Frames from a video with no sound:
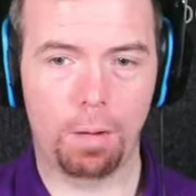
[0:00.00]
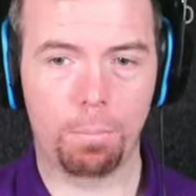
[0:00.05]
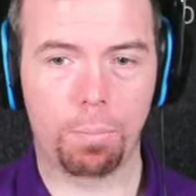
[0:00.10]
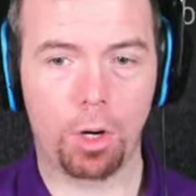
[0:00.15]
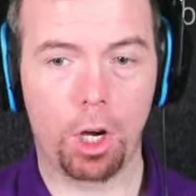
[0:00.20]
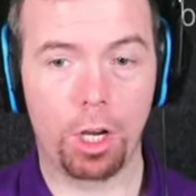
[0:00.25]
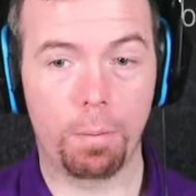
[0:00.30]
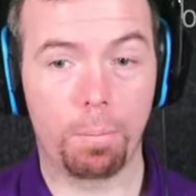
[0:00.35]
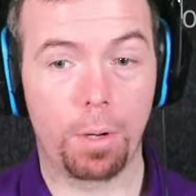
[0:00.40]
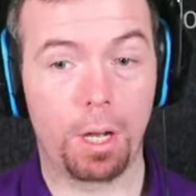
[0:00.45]

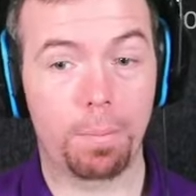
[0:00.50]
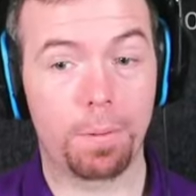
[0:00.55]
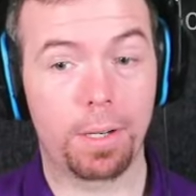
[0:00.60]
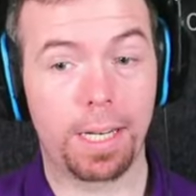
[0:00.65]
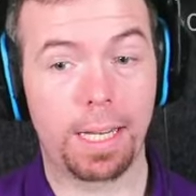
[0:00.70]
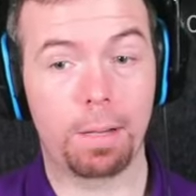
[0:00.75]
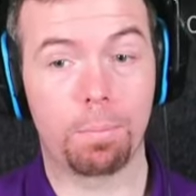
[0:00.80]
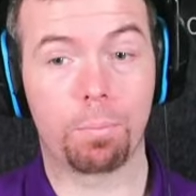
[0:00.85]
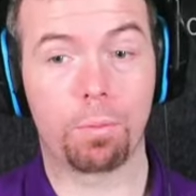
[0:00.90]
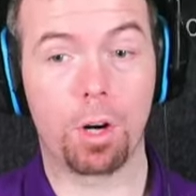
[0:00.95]
Brian
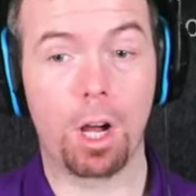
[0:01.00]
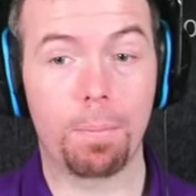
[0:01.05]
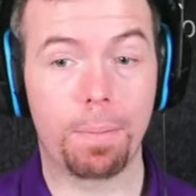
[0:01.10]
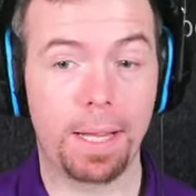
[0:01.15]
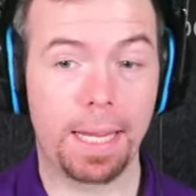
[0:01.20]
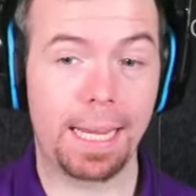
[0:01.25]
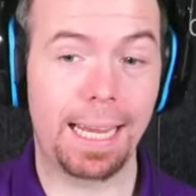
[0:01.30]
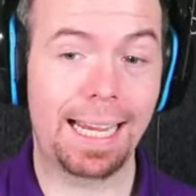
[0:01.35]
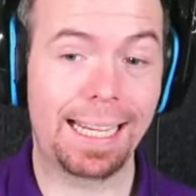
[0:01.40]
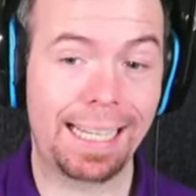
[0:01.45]

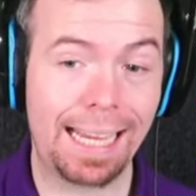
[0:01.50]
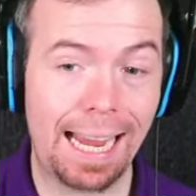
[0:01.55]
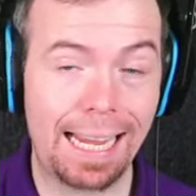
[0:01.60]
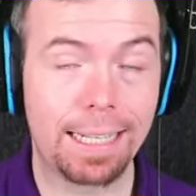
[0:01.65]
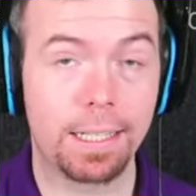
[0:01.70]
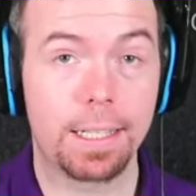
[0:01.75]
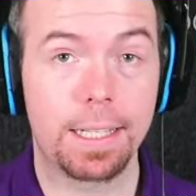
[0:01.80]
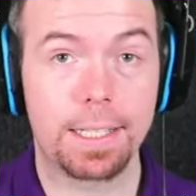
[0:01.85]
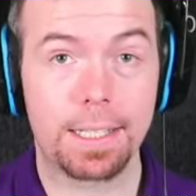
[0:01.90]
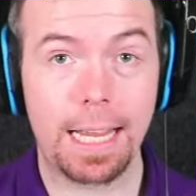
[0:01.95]
Brobby
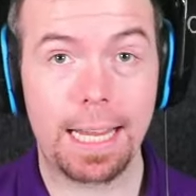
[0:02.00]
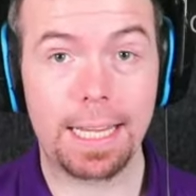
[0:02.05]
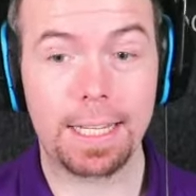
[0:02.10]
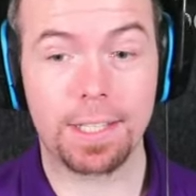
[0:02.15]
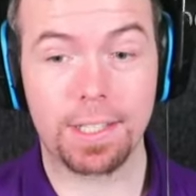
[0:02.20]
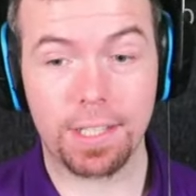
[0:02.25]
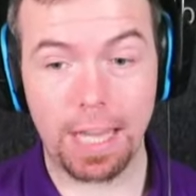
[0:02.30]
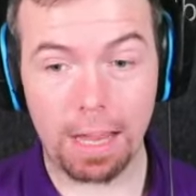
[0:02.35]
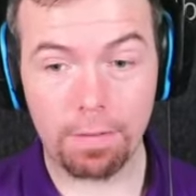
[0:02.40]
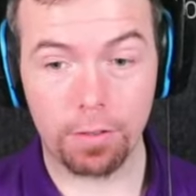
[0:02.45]
again. He's
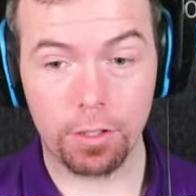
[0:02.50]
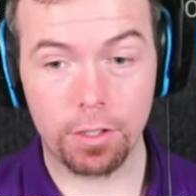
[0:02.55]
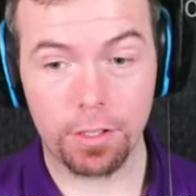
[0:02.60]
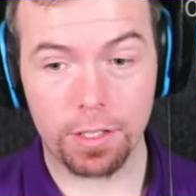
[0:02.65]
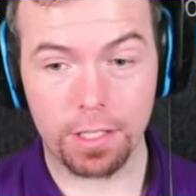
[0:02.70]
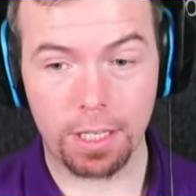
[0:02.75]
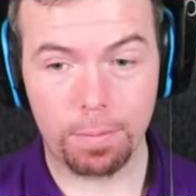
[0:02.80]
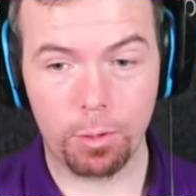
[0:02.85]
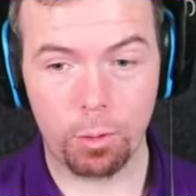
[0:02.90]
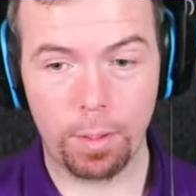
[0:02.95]
87
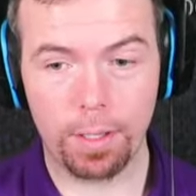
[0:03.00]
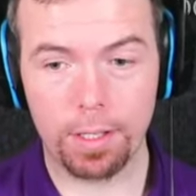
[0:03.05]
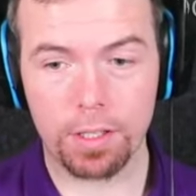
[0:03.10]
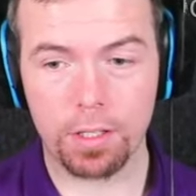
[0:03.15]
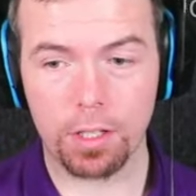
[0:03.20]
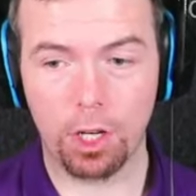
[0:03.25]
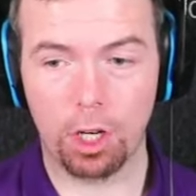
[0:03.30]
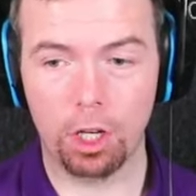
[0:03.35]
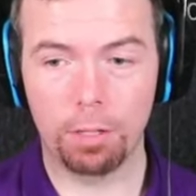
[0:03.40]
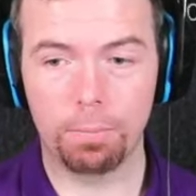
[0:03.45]
team of the week this
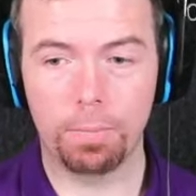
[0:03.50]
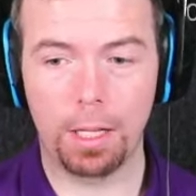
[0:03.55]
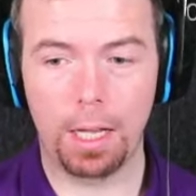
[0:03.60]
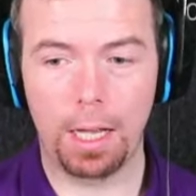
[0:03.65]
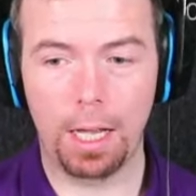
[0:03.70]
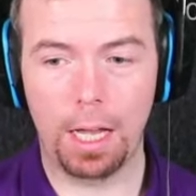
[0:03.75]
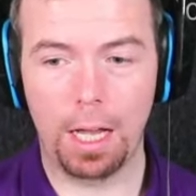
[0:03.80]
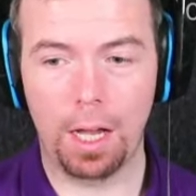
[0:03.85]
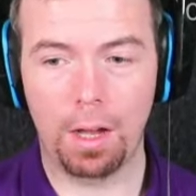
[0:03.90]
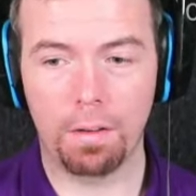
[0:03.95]
time.
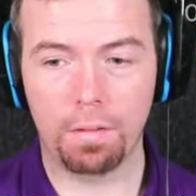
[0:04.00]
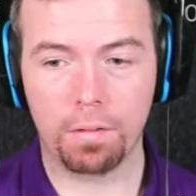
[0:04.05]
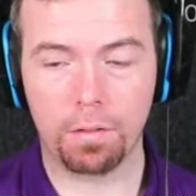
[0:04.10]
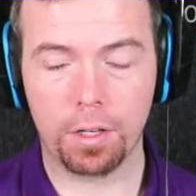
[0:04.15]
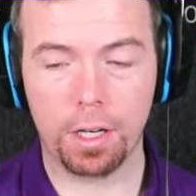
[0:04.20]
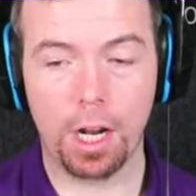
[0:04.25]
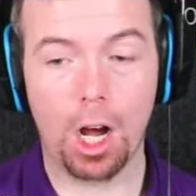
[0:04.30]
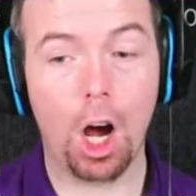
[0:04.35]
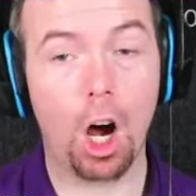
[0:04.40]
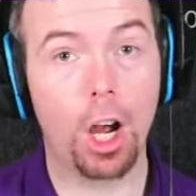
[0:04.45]

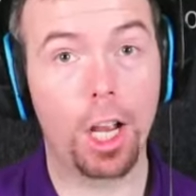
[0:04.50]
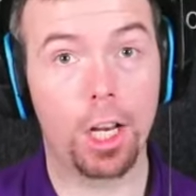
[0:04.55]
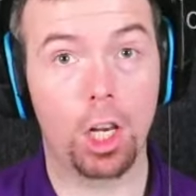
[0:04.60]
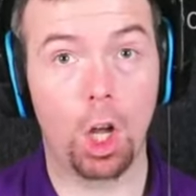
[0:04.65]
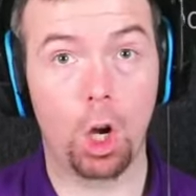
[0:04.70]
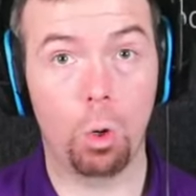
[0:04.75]
For high-low